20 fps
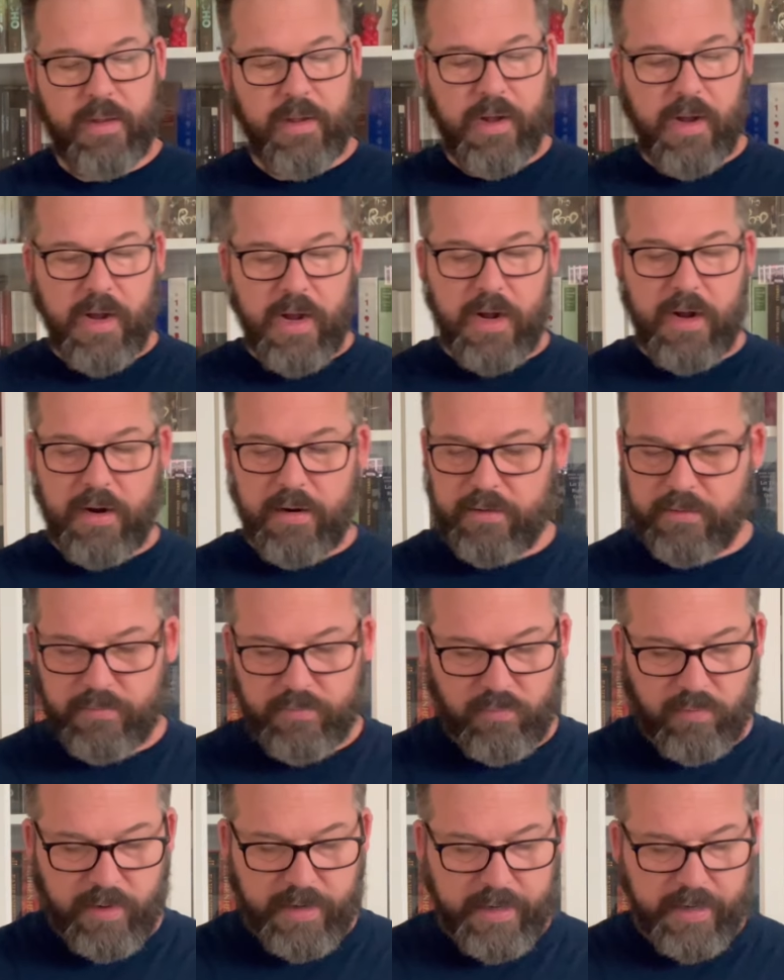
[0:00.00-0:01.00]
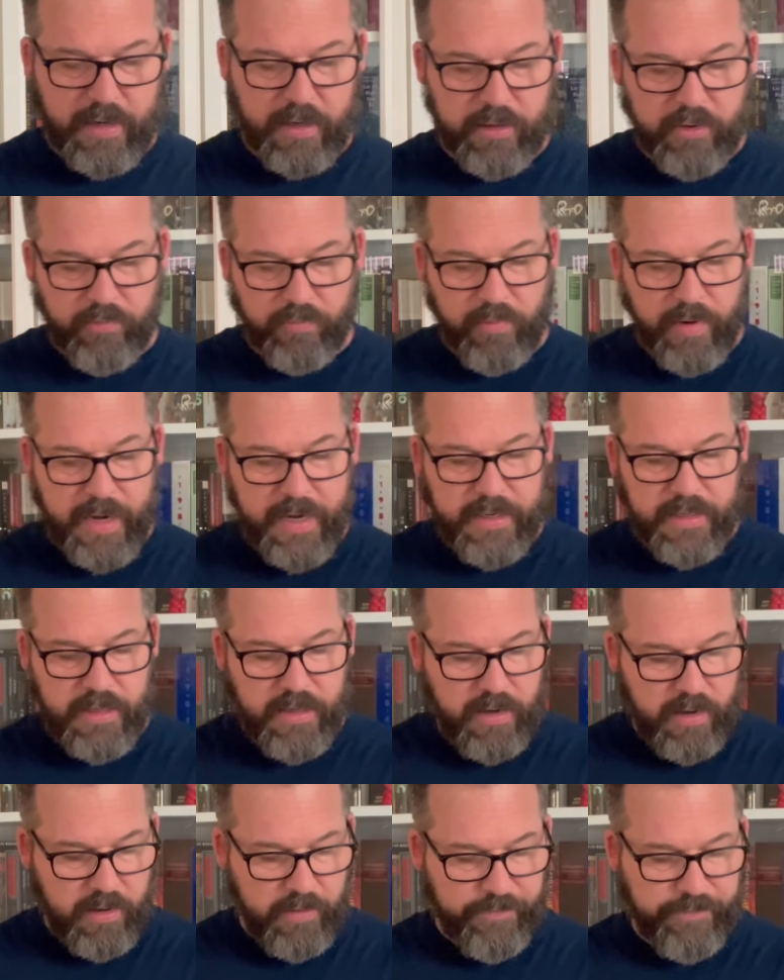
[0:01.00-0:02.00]
Oh, what a great
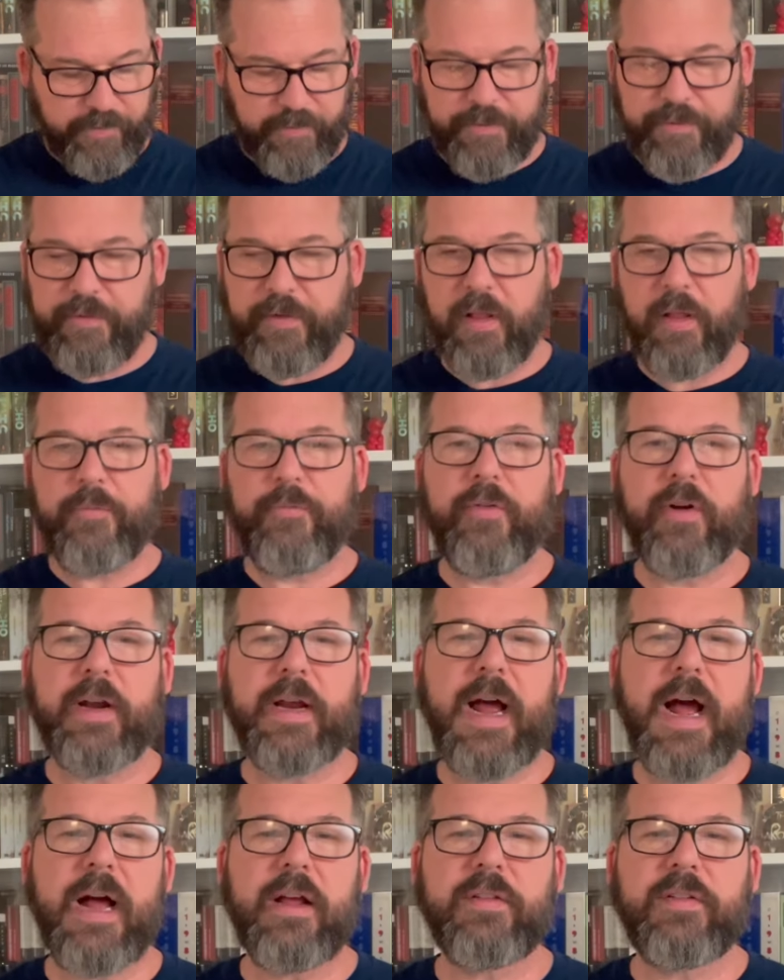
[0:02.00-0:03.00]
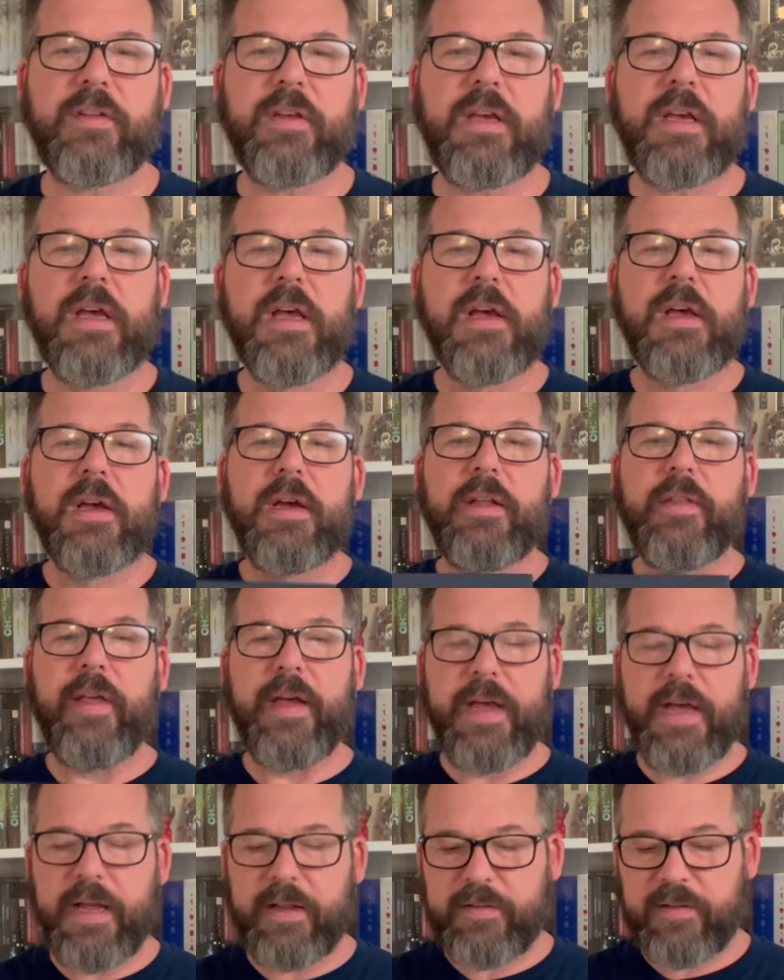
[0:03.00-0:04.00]
year for Philip Fracassi. And the
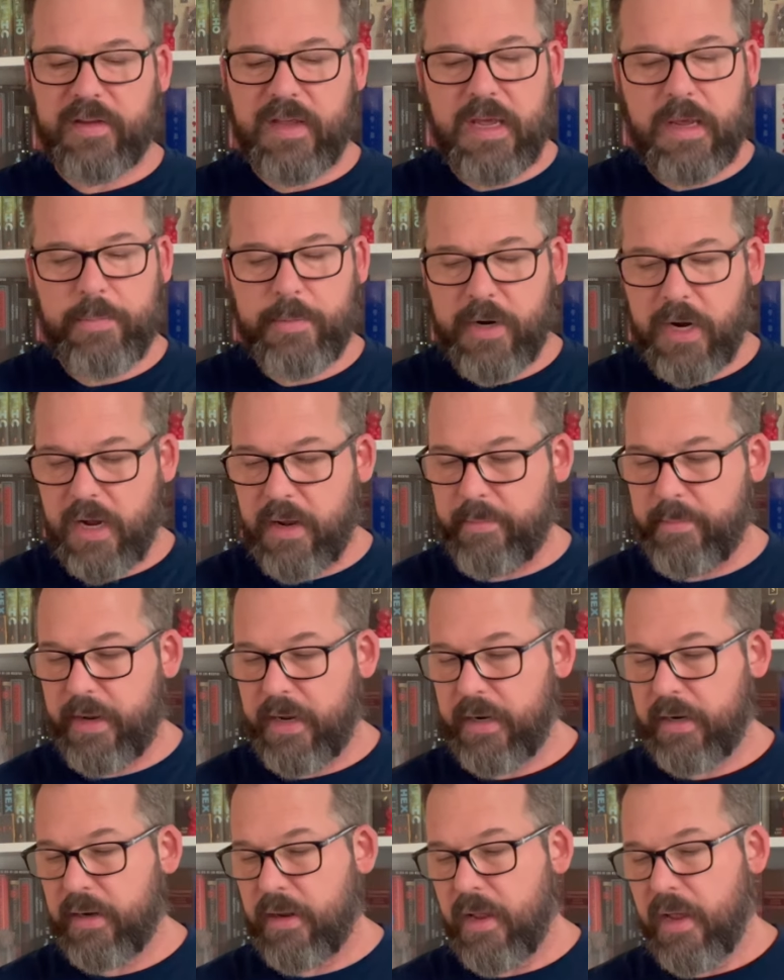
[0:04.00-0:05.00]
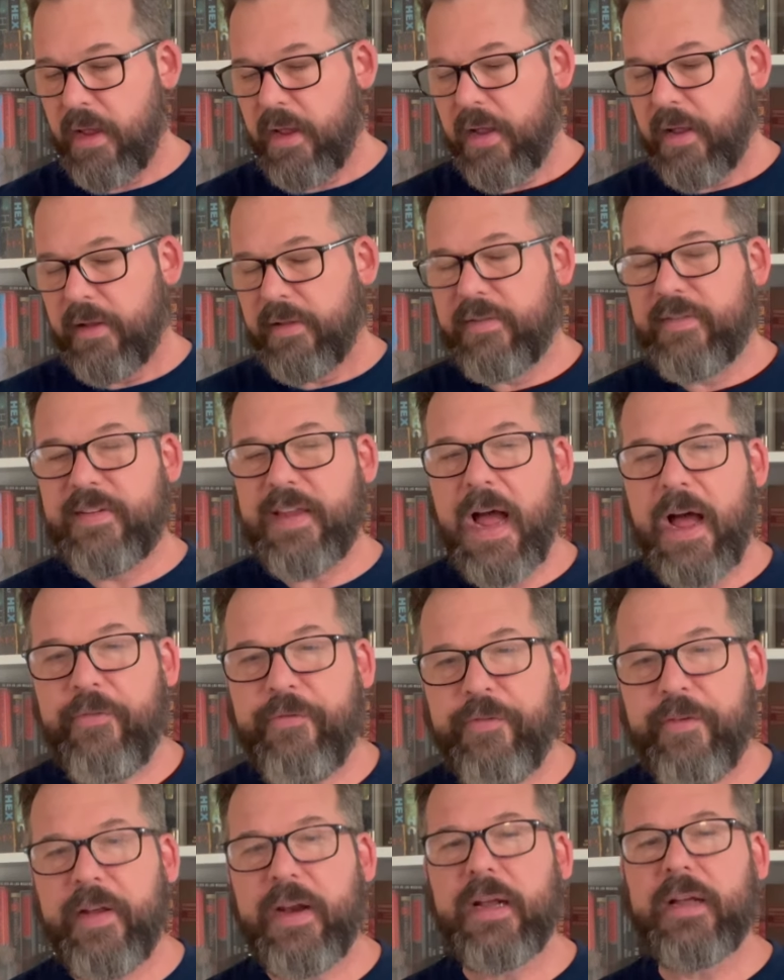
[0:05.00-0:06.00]
hits keep coming.
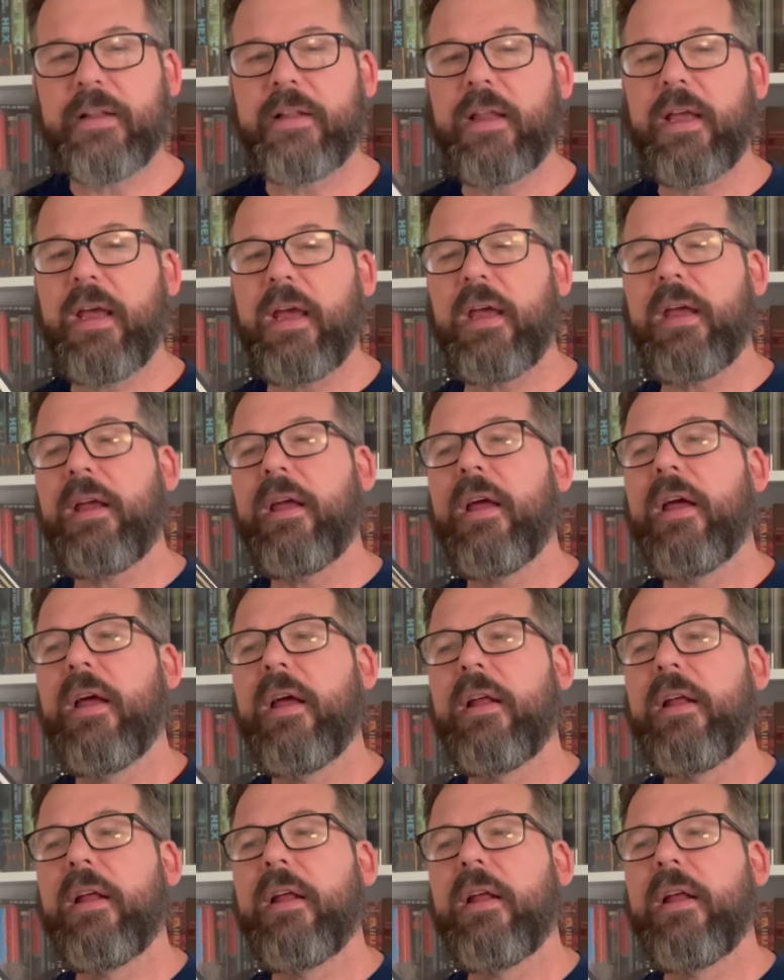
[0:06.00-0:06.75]
Definitely,